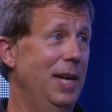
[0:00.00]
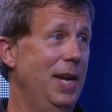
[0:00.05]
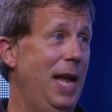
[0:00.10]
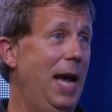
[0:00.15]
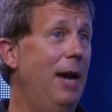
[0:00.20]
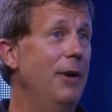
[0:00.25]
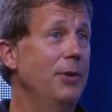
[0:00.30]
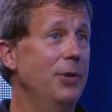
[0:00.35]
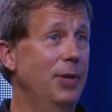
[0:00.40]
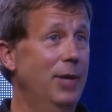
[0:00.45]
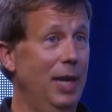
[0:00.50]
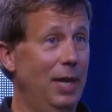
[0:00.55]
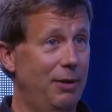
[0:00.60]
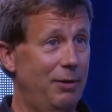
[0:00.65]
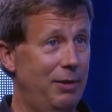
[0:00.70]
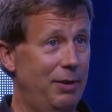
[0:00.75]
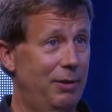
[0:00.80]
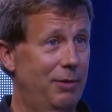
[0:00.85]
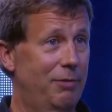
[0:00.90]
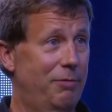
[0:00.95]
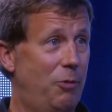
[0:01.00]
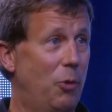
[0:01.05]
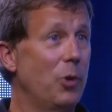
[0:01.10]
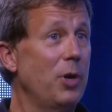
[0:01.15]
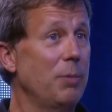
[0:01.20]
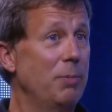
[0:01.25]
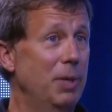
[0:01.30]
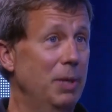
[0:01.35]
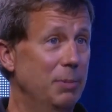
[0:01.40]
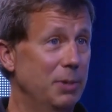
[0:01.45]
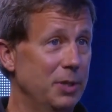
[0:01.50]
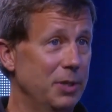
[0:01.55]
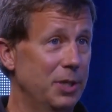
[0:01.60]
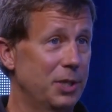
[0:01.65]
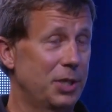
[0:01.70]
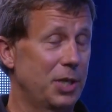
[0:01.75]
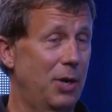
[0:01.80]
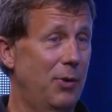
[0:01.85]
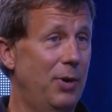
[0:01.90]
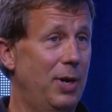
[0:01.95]
now you get 40 people to
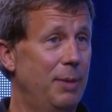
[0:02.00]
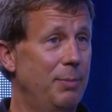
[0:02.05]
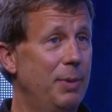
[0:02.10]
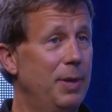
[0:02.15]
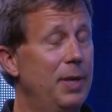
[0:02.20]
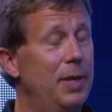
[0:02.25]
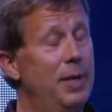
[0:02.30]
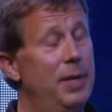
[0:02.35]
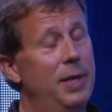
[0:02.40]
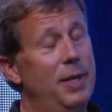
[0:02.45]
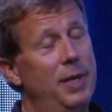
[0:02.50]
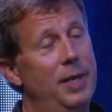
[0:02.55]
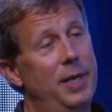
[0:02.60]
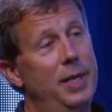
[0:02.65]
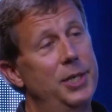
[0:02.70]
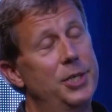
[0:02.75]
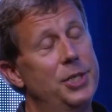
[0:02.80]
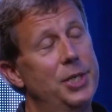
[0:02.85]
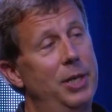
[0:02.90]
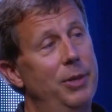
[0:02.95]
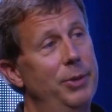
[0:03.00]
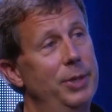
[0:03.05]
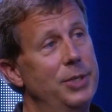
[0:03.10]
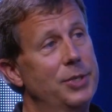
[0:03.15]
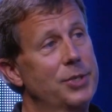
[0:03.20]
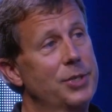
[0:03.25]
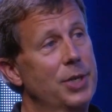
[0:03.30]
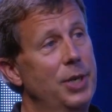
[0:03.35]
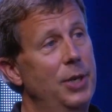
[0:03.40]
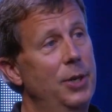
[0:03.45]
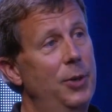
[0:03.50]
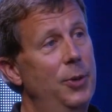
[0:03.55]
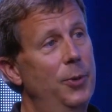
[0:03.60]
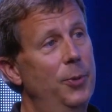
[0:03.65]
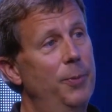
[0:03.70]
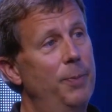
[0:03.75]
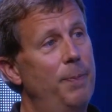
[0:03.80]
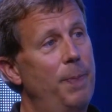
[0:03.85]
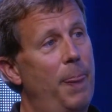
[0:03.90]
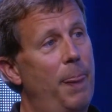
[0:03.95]
show up at a showing.
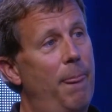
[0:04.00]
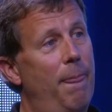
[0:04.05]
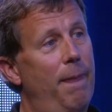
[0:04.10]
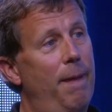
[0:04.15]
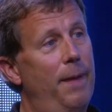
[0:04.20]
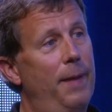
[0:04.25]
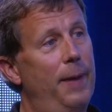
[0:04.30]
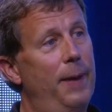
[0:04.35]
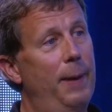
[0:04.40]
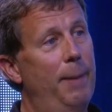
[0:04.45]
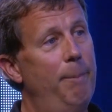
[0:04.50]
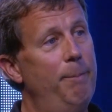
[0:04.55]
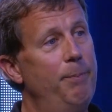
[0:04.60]
So I